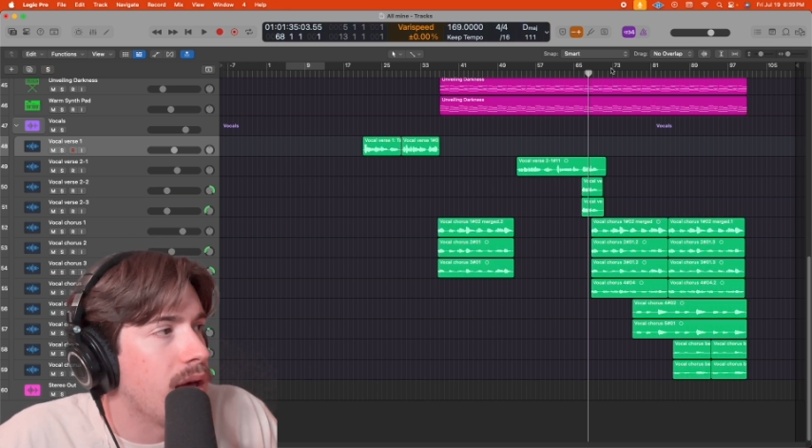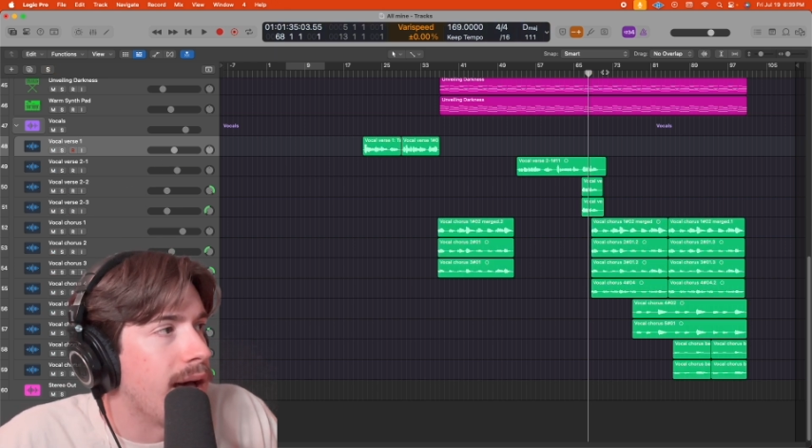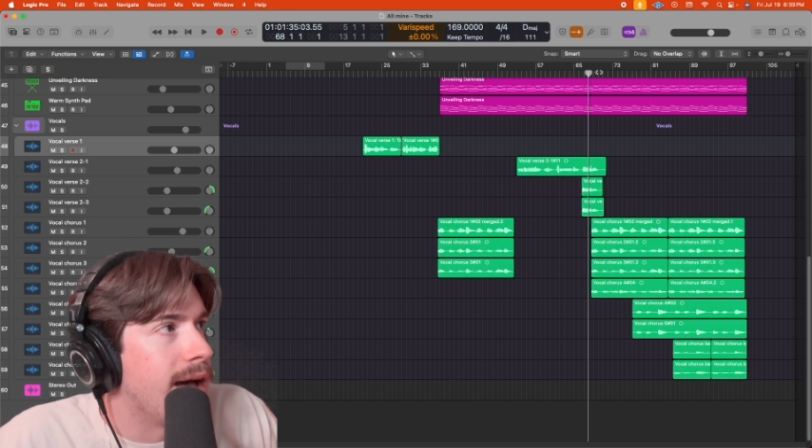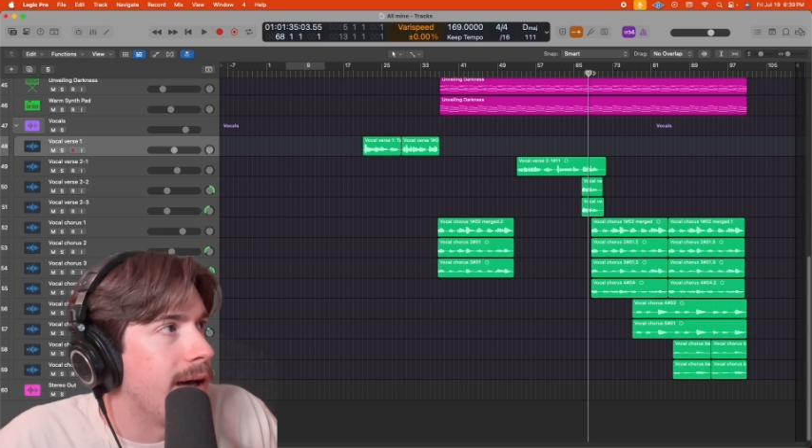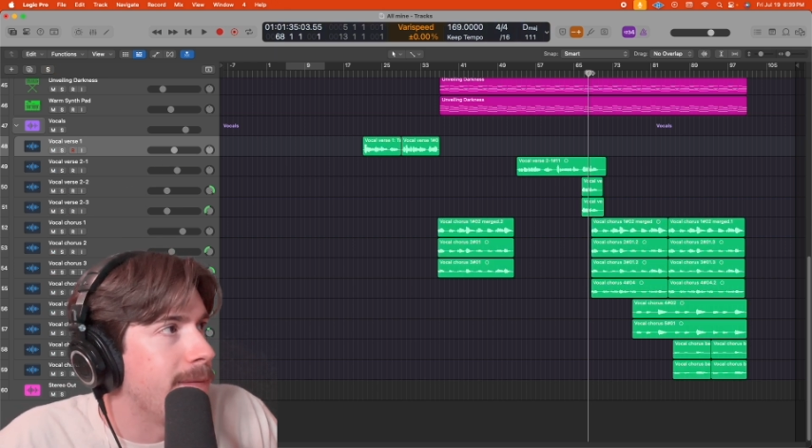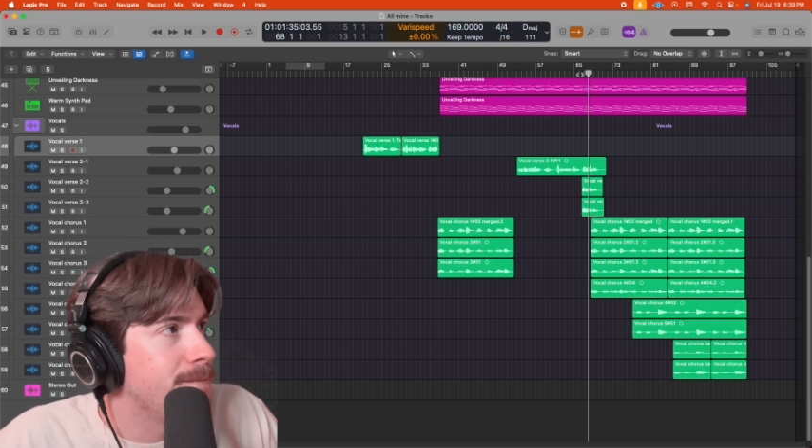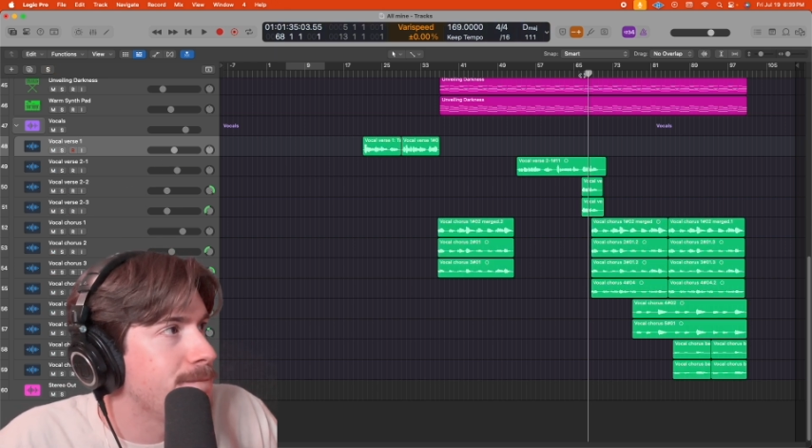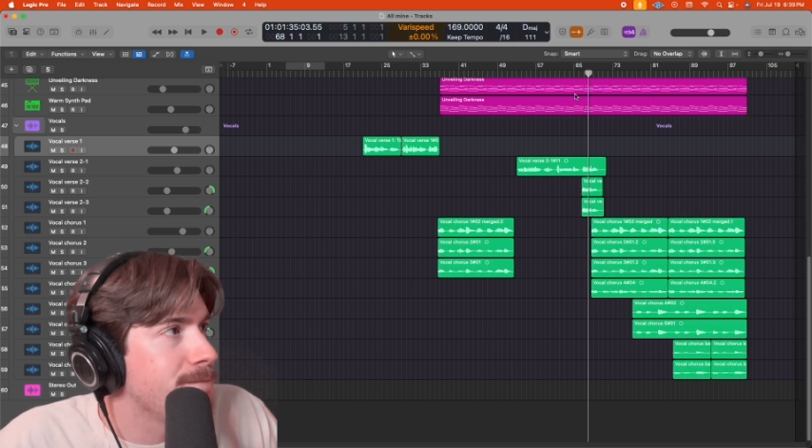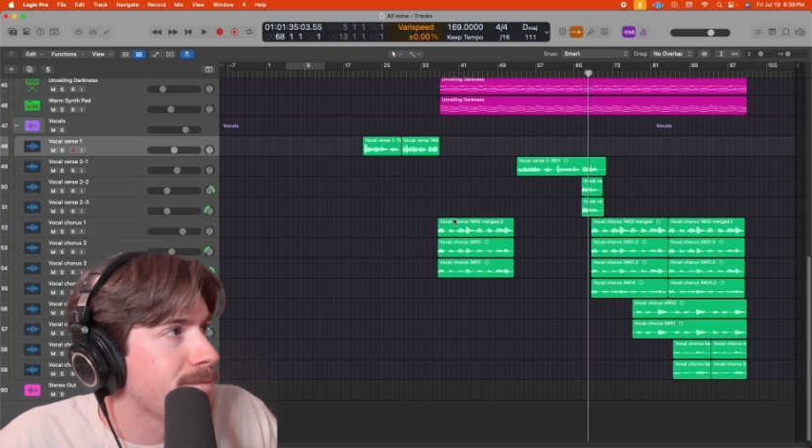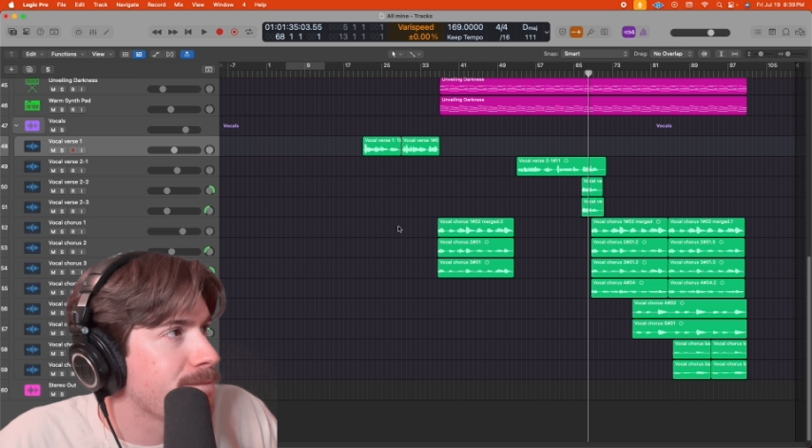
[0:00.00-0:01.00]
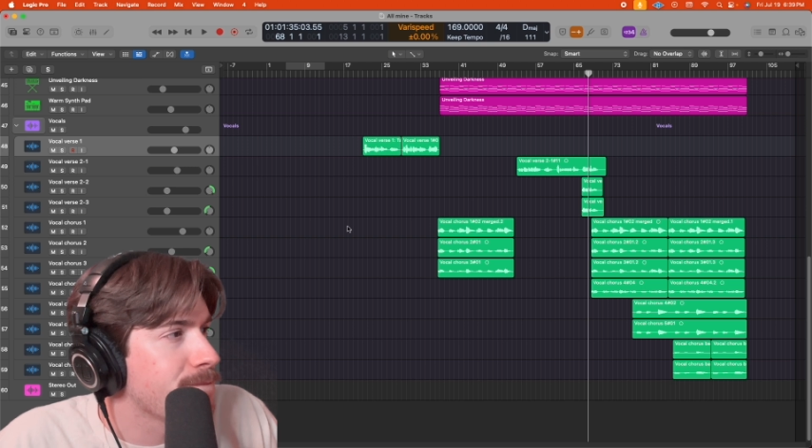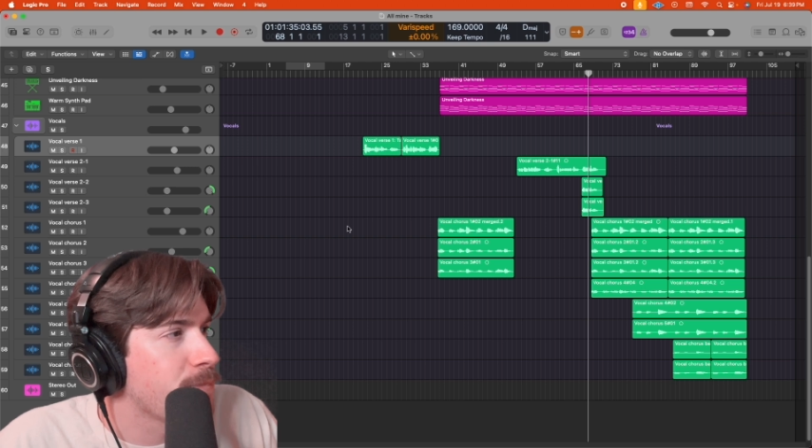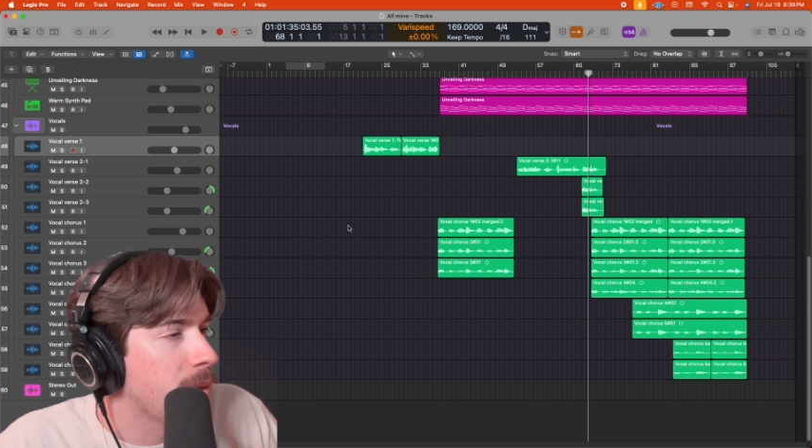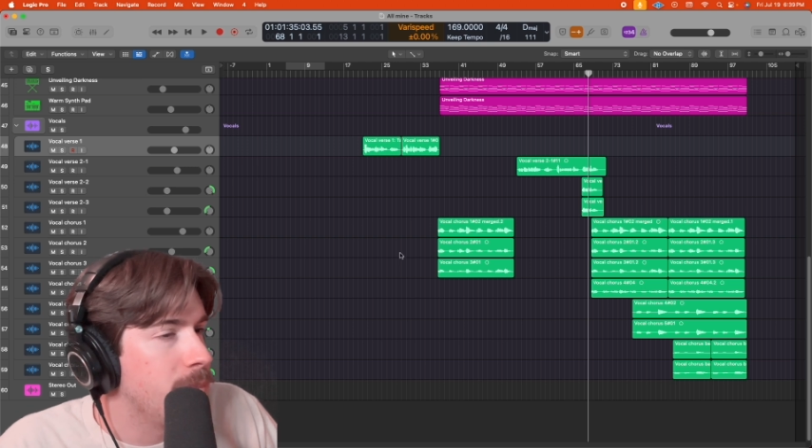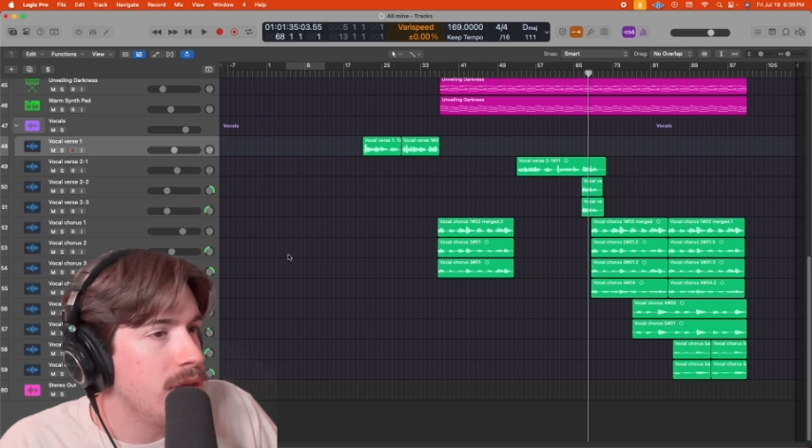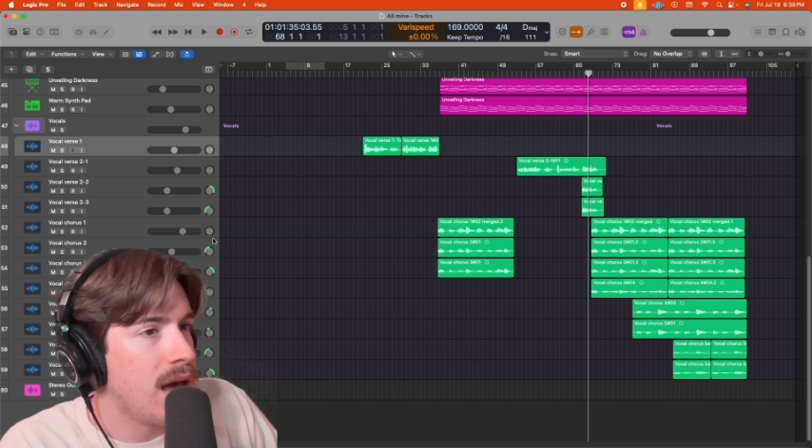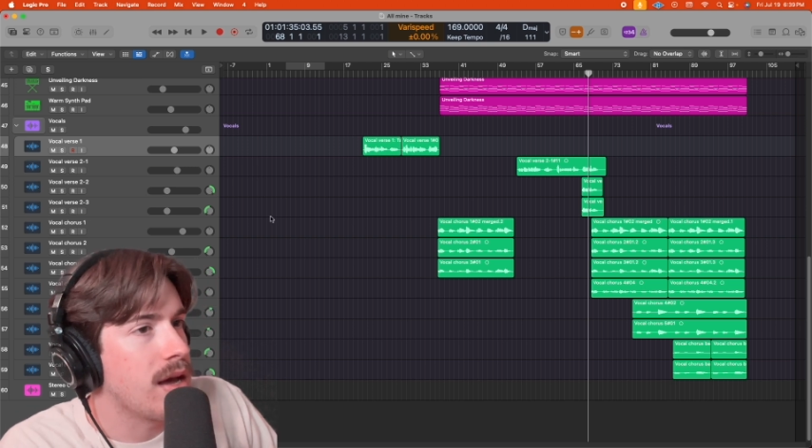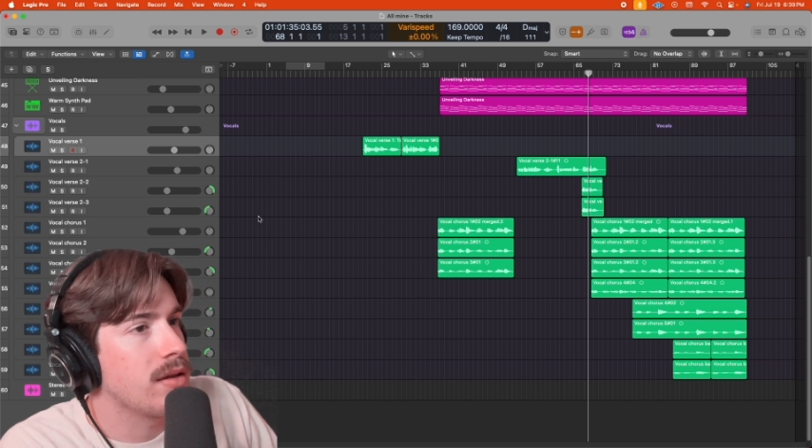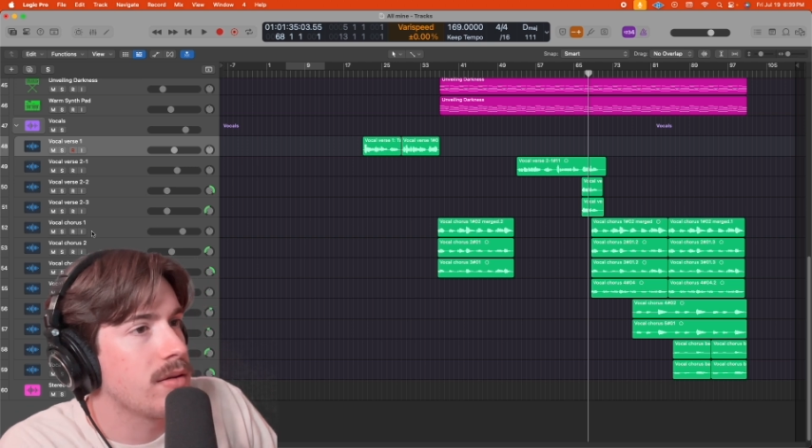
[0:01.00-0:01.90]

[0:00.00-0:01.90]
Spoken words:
But yeah,